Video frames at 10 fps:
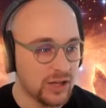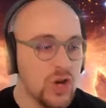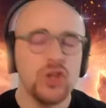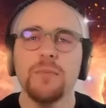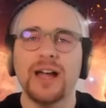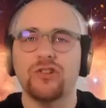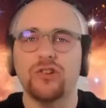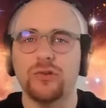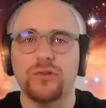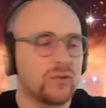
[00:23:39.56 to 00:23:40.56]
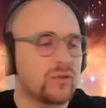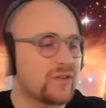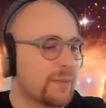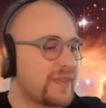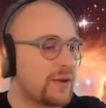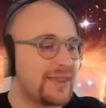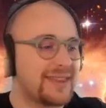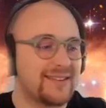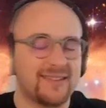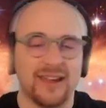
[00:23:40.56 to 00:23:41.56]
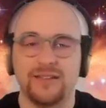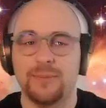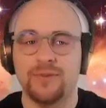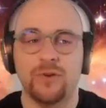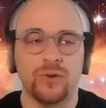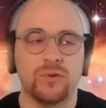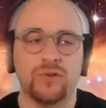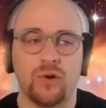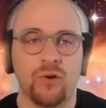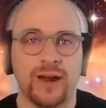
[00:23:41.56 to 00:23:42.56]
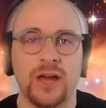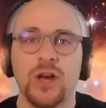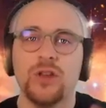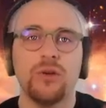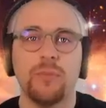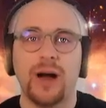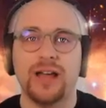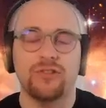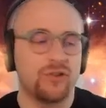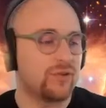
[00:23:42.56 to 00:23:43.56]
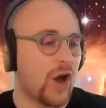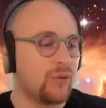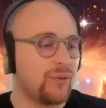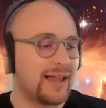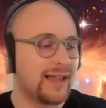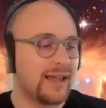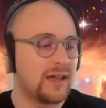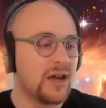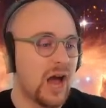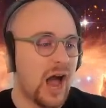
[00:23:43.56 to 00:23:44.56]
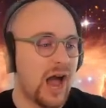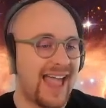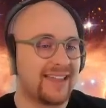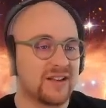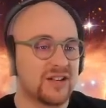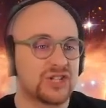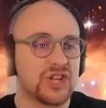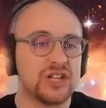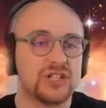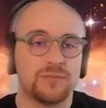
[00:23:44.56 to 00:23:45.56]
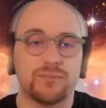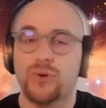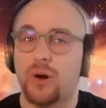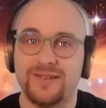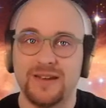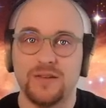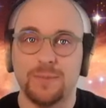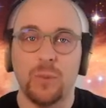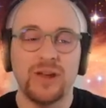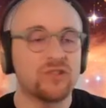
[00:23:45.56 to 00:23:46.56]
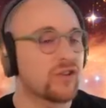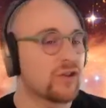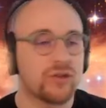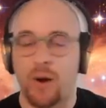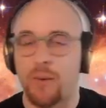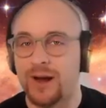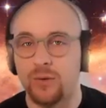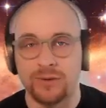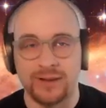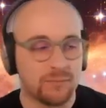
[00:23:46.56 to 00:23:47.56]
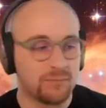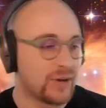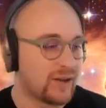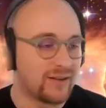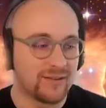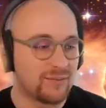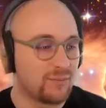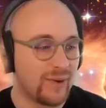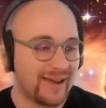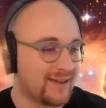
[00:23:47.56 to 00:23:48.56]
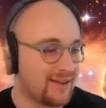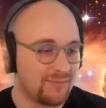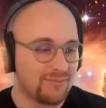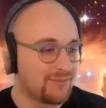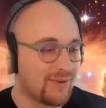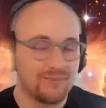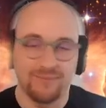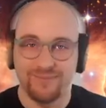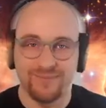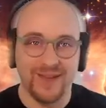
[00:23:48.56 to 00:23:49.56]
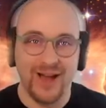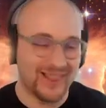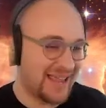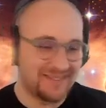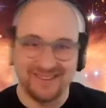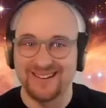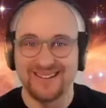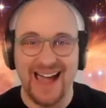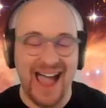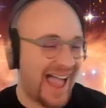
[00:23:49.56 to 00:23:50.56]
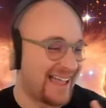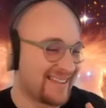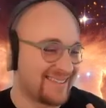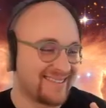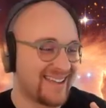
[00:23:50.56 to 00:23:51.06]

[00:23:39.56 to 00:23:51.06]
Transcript: You might choose to do something with this data before you store it. You might choose to only enter certain properties, but we're just going to throw it all in because we are lazy and